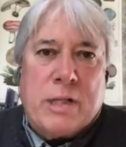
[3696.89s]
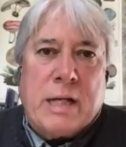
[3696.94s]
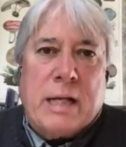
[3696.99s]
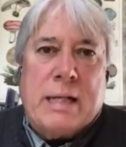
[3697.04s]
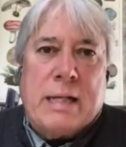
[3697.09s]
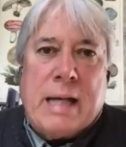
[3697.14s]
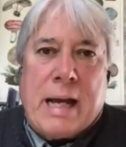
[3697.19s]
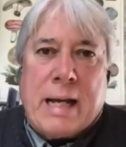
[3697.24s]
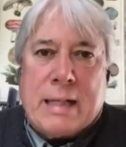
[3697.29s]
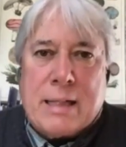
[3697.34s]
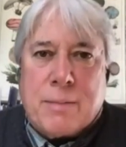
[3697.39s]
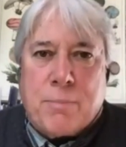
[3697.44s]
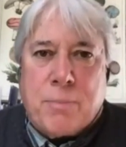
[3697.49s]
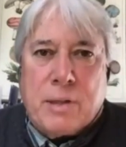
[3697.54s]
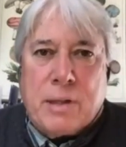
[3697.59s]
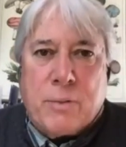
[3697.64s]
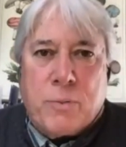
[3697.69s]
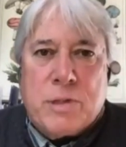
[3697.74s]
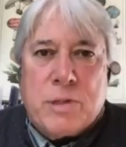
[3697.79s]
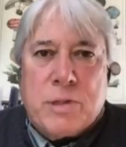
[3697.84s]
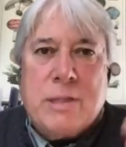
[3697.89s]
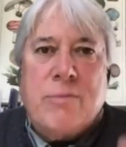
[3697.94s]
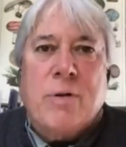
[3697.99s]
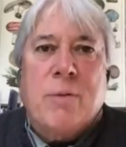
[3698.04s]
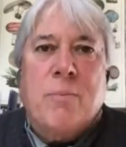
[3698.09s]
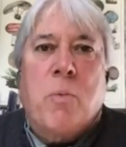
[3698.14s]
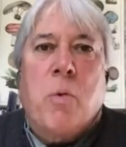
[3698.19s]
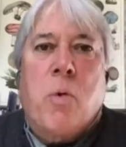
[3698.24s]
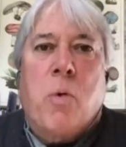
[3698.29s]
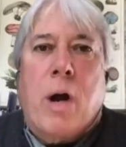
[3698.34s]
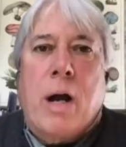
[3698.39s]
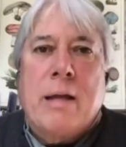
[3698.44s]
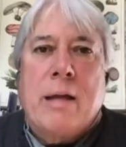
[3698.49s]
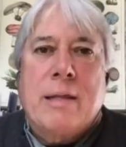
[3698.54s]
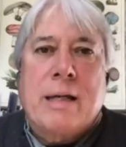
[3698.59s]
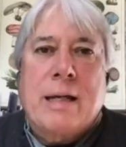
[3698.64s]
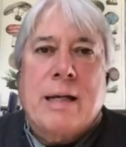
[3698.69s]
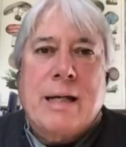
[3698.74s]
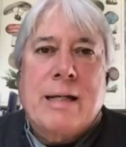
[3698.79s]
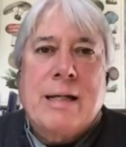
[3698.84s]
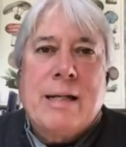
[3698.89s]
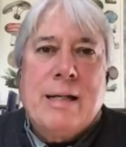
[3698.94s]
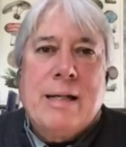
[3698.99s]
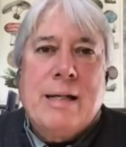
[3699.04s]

didactic, but it was yep. even more, I think,